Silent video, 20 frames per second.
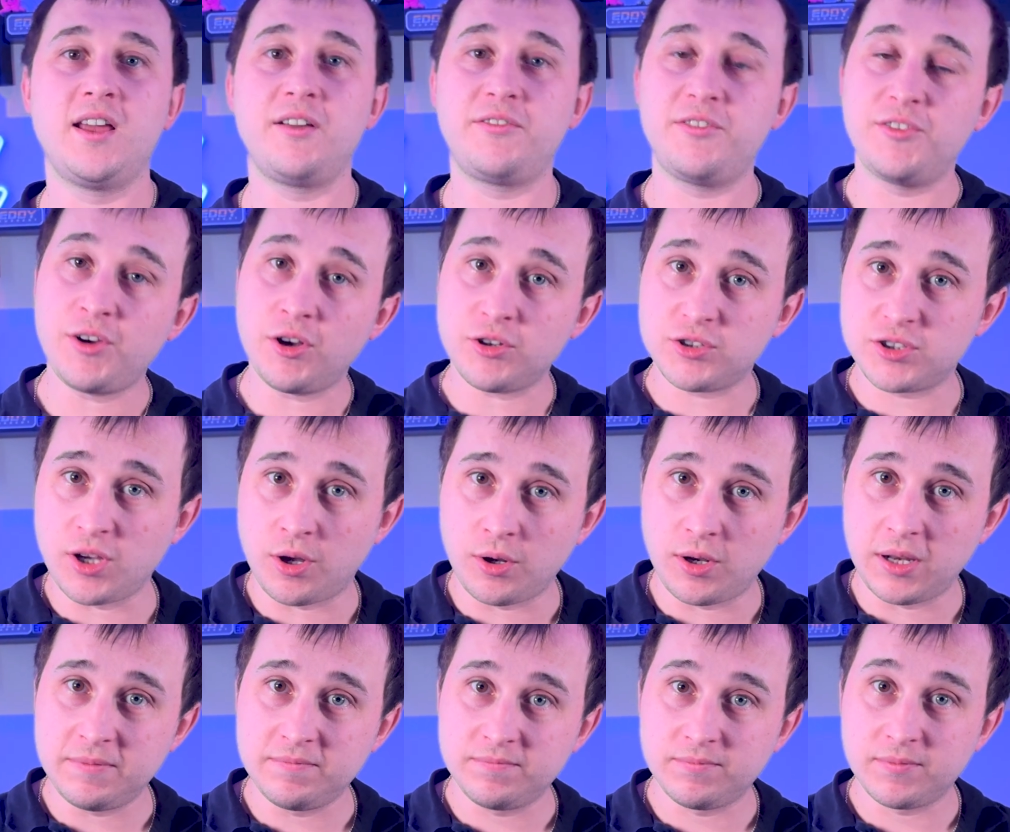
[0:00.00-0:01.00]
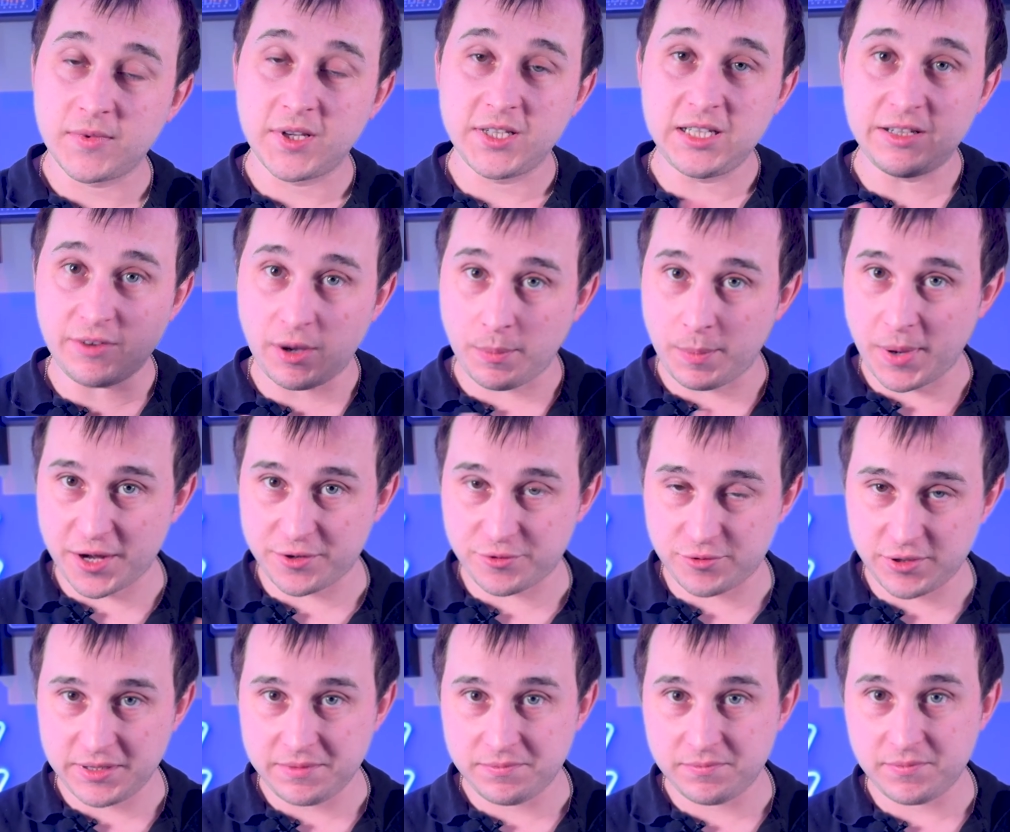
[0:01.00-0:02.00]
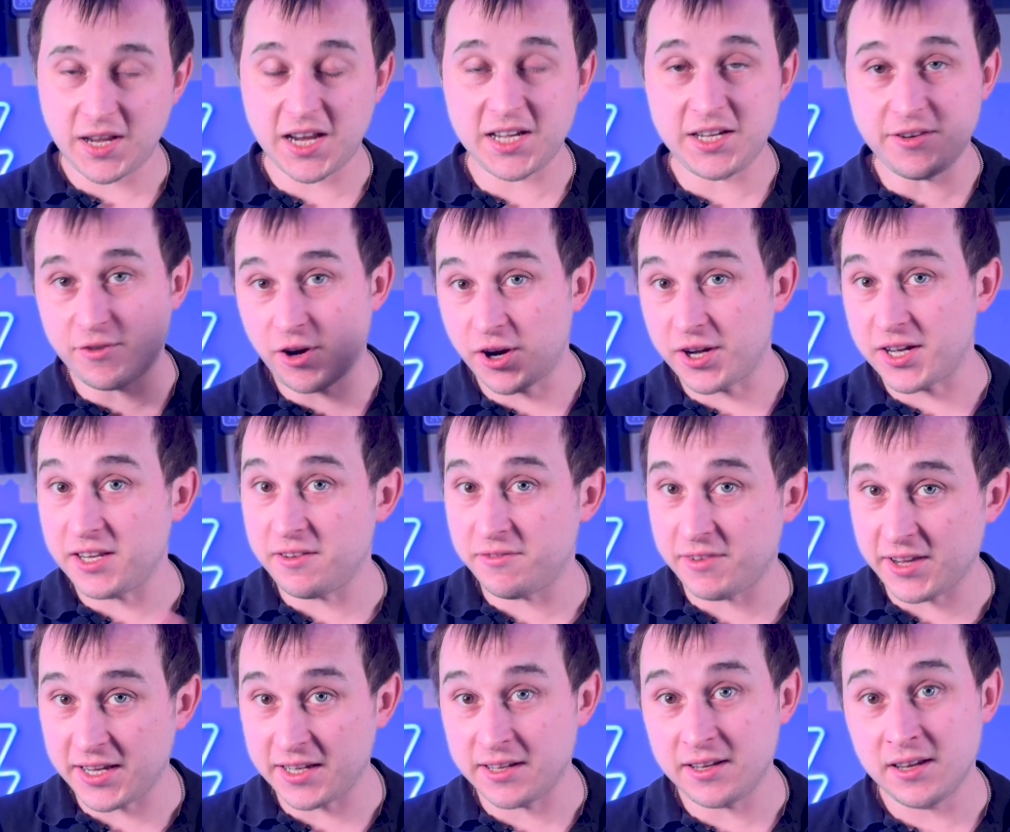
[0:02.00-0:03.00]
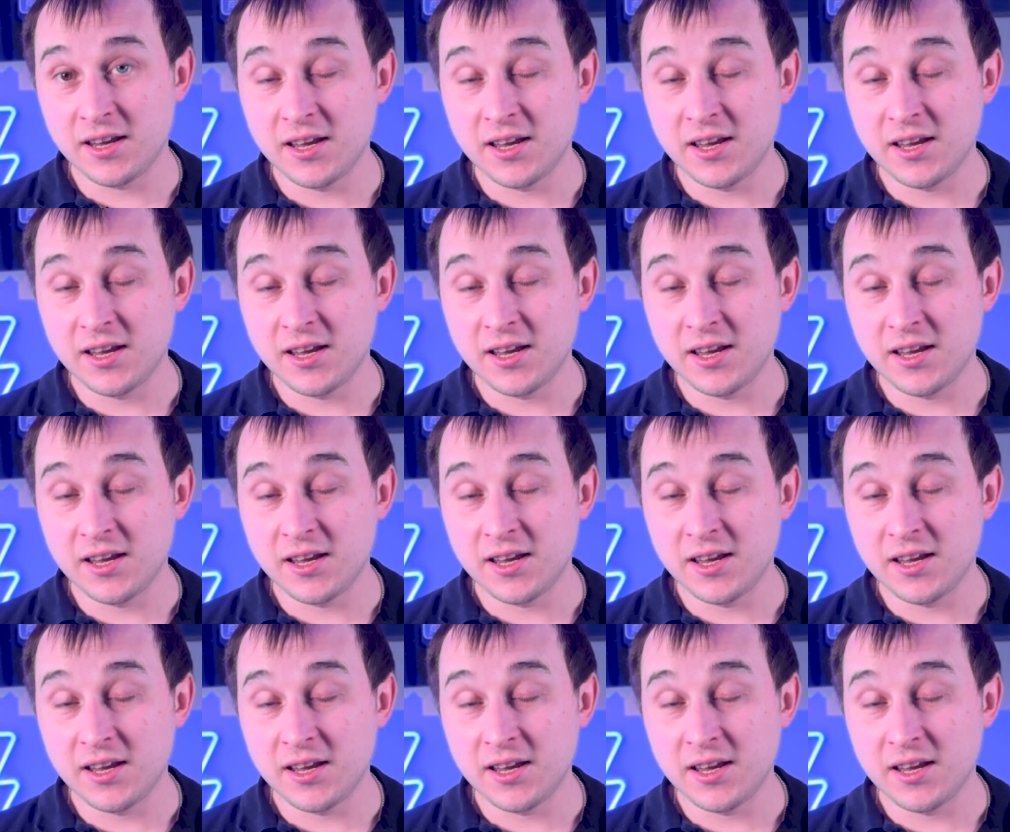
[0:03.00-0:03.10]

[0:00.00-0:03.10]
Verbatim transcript: if you've got solar, you've got battery, and you've got an EV,